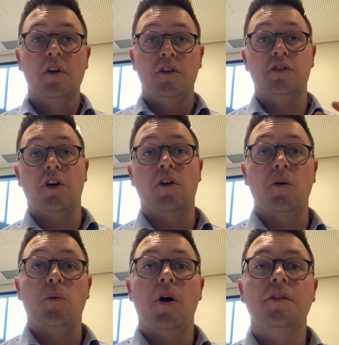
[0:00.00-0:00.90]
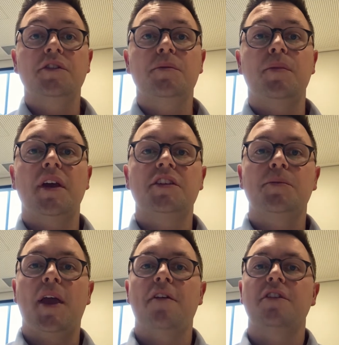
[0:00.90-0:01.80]
So while this appears to
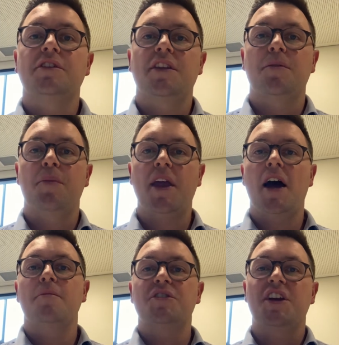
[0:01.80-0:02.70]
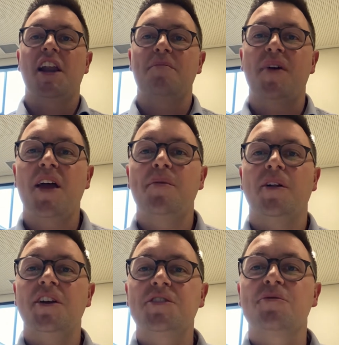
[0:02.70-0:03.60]
be evidence that the PR machine at
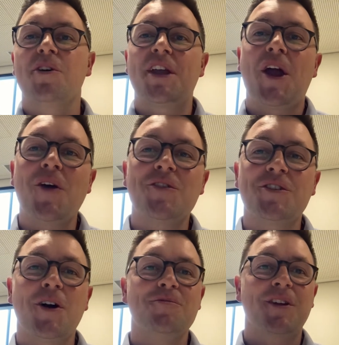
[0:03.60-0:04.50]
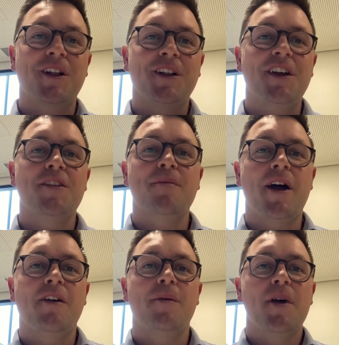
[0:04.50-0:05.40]
PayPal is working overtime to clear the
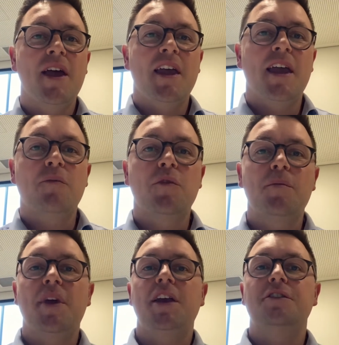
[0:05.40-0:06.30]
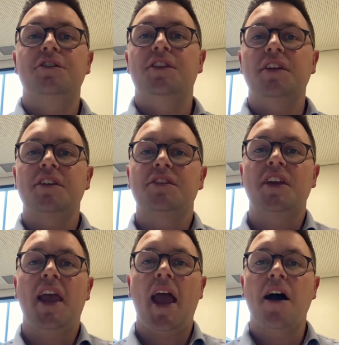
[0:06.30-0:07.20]
matter up, it will be interesting to
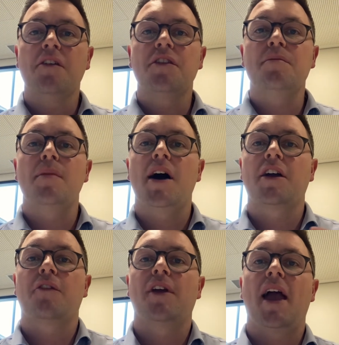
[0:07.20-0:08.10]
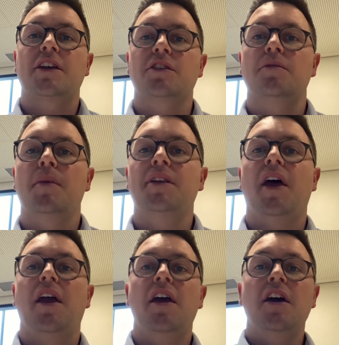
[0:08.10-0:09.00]
see how the market reacts on Monday.